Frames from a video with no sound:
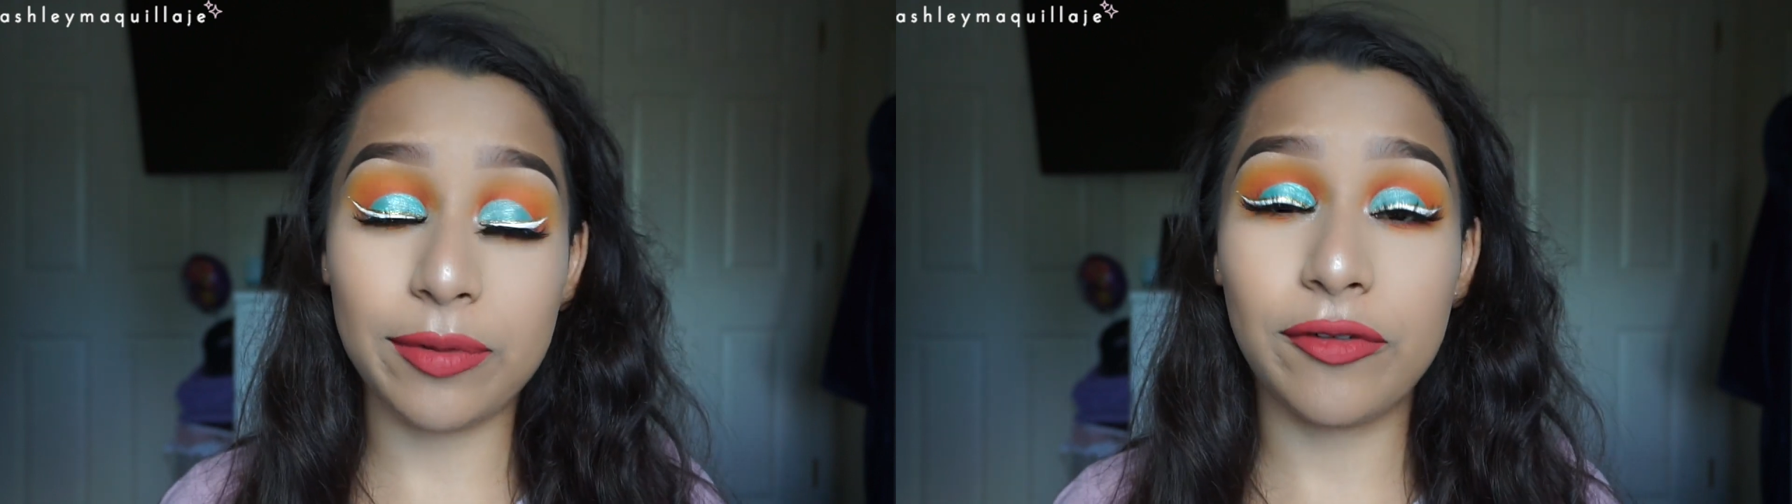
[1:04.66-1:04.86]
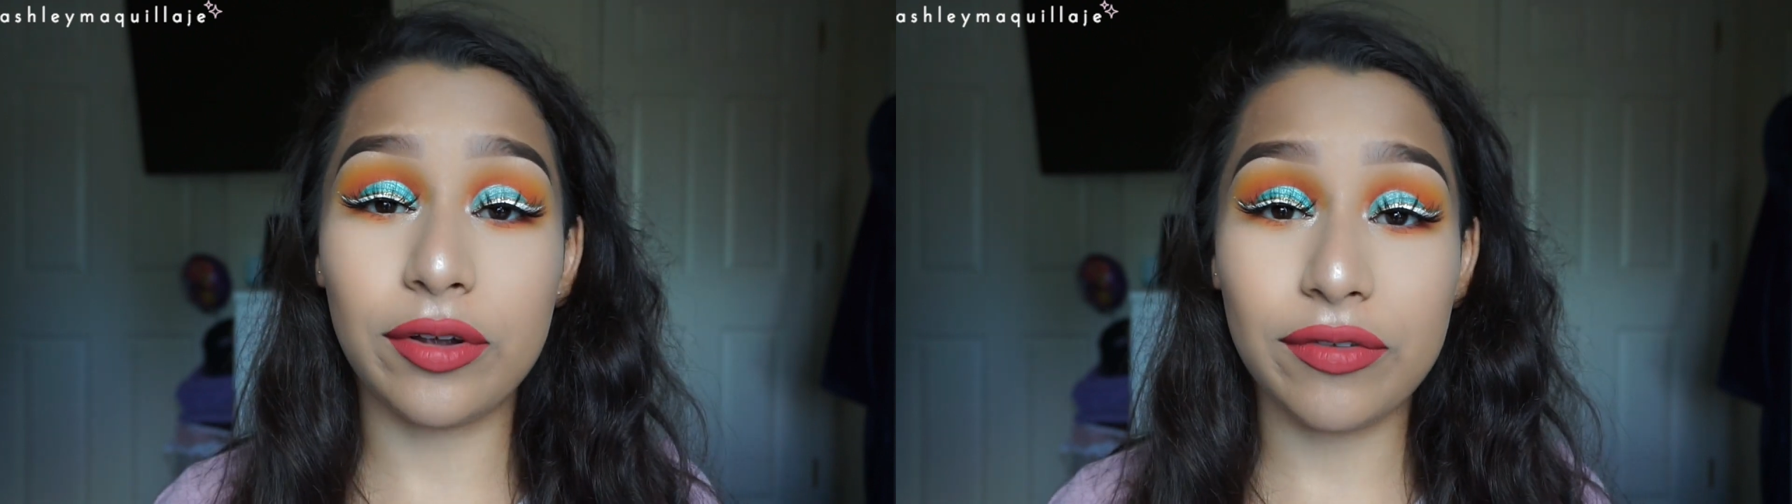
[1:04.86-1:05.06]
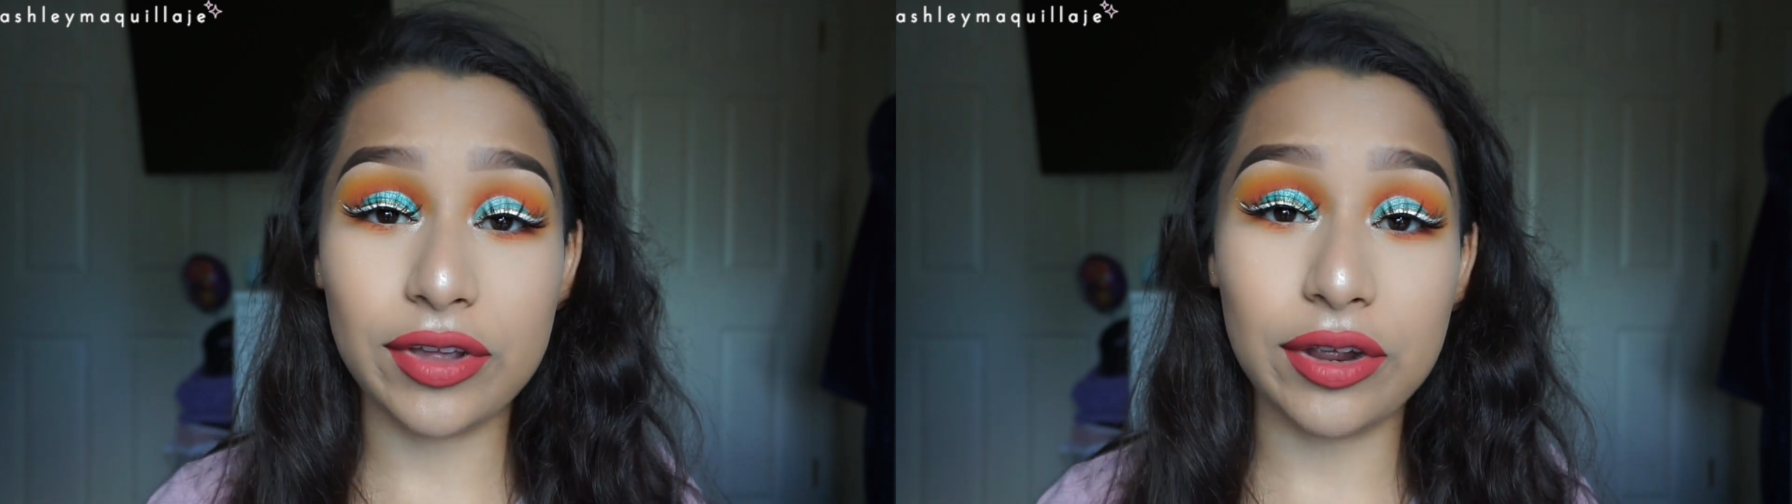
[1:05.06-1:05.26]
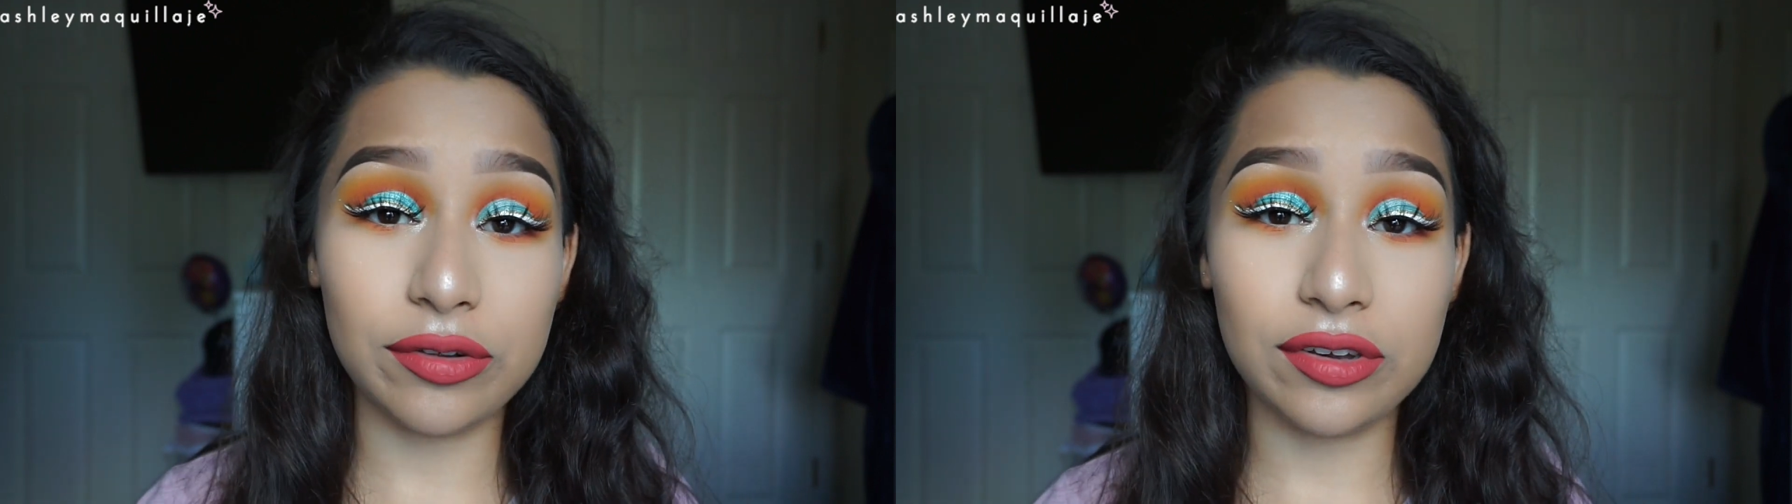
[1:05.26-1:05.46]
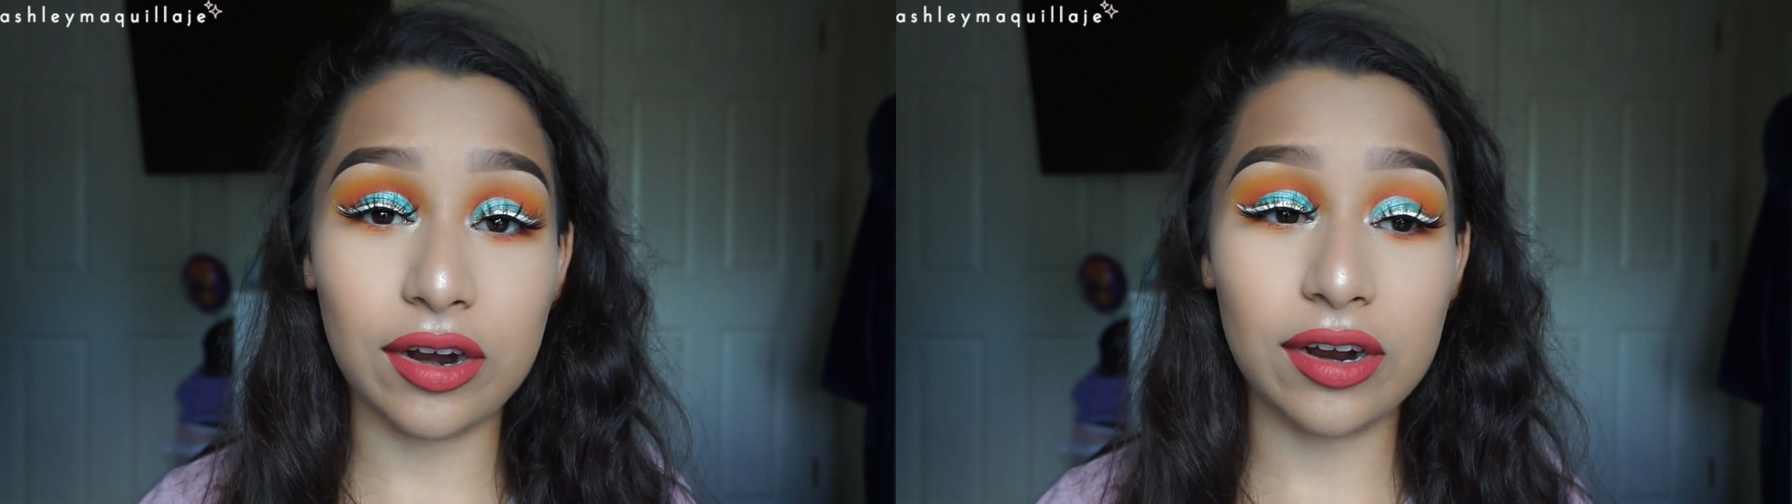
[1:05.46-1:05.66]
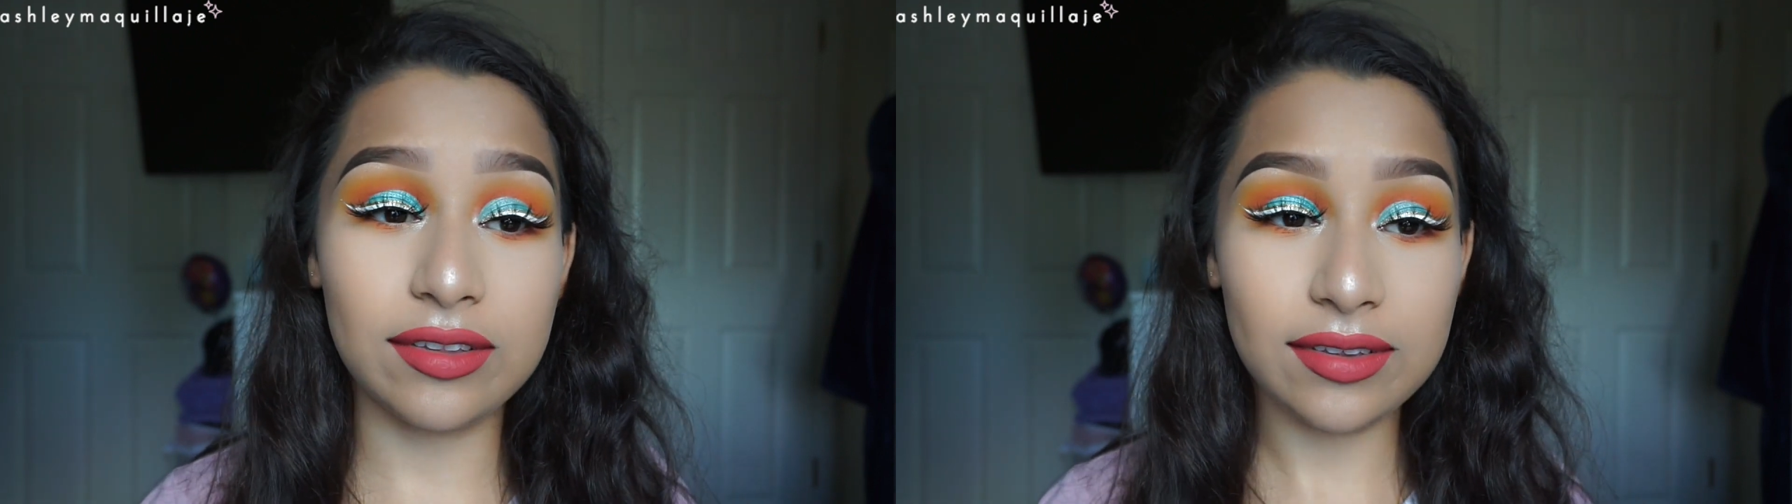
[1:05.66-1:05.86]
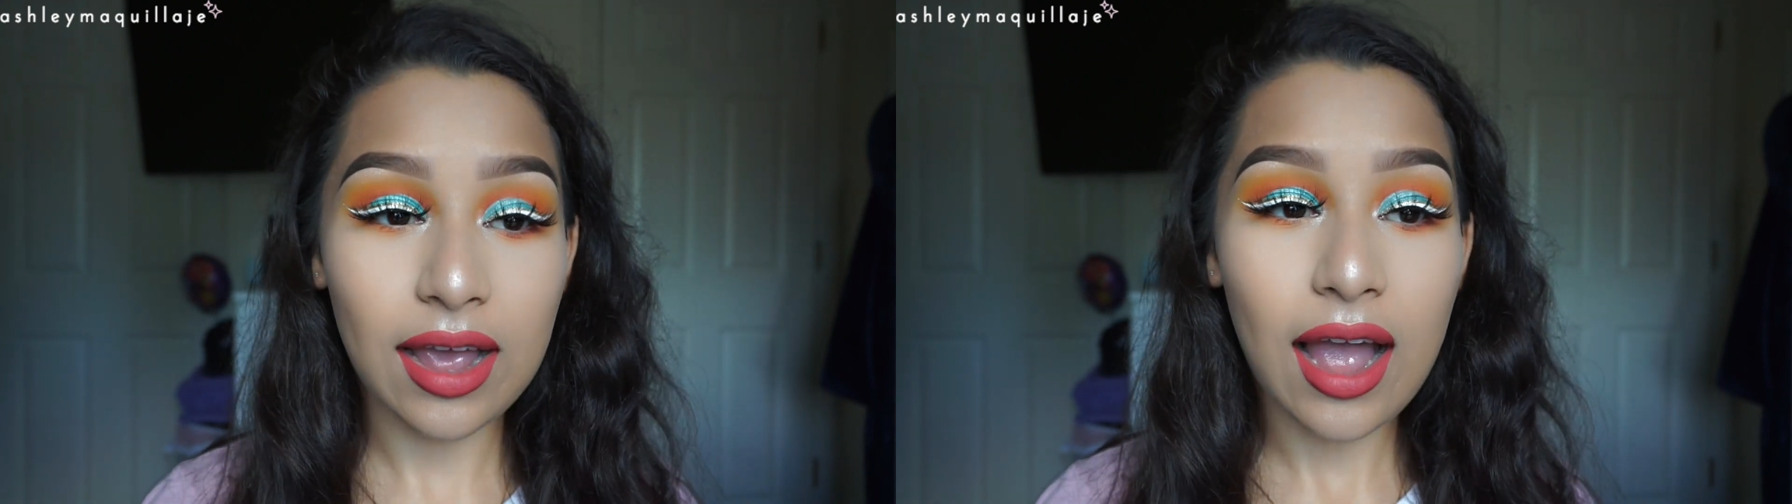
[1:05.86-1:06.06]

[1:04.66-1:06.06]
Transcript: before the video starts,